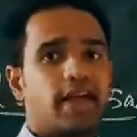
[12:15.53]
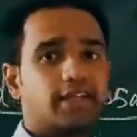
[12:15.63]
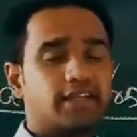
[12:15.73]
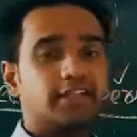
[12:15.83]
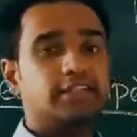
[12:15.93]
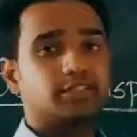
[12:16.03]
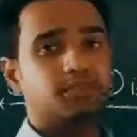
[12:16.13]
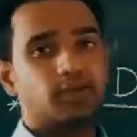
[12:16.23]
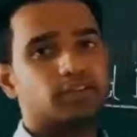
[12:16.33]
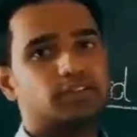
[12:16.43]
and get
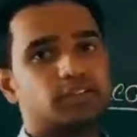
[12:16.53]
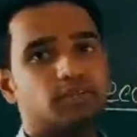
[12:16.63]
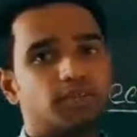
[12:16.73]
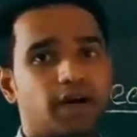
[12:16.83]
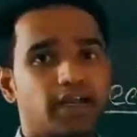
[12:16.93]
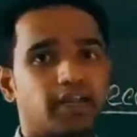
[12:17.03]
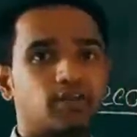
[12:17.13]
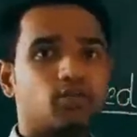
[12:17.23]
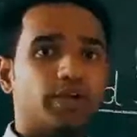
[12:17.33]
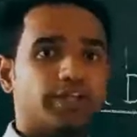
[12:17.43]
dispersed by
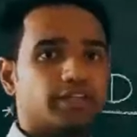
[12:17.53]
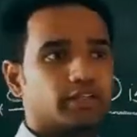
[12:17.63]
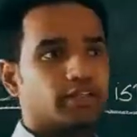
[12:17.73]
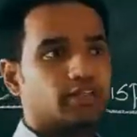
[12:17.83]
wind.